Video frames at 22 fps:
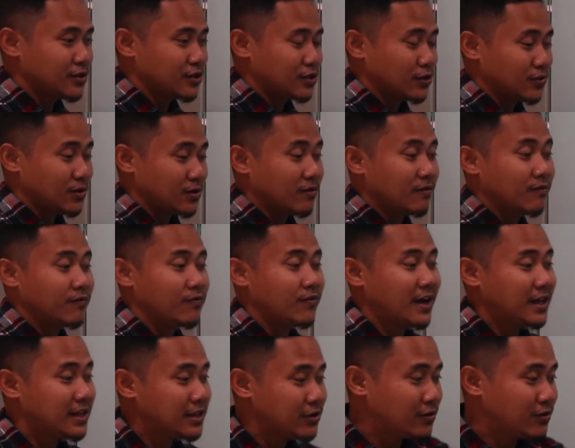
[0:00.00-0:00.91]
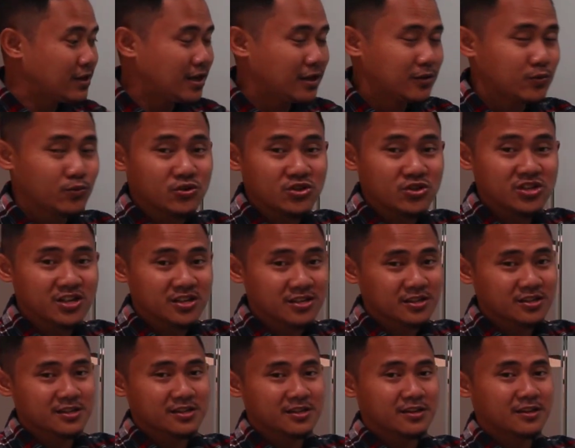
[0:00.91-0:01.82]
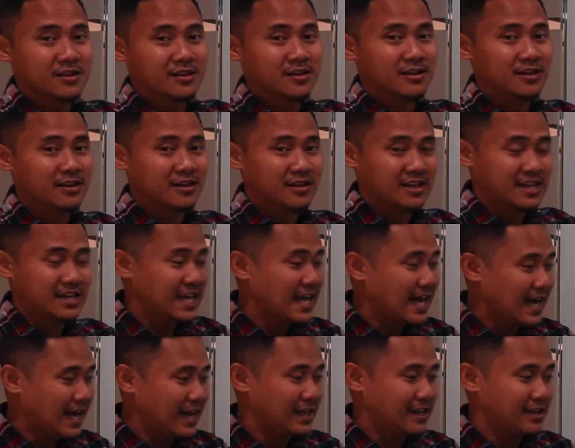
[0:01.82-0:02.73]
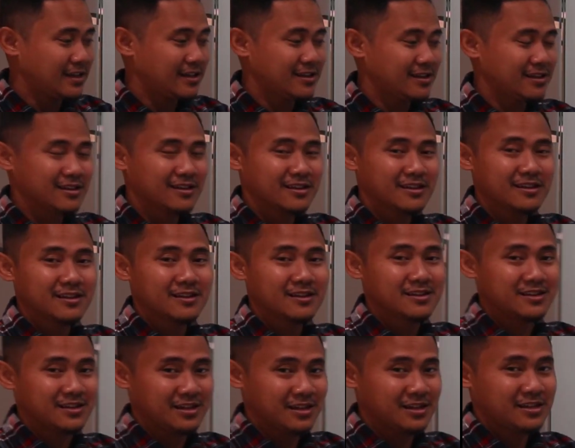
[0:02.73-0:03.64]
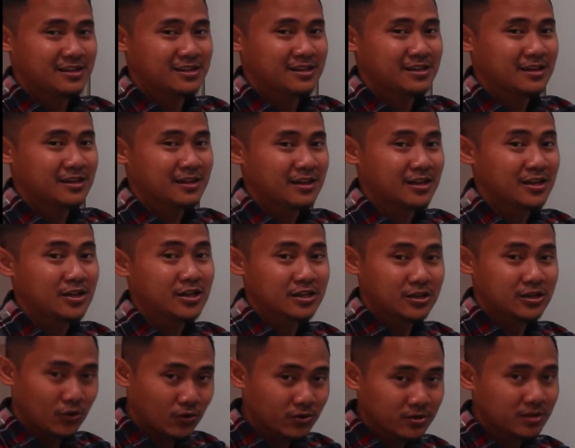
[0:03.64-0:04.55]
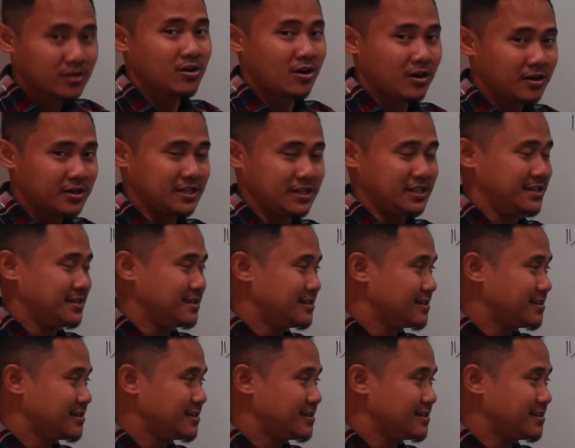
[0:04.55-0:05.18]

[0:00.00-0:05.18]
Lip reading: So the value that we just get is the total current.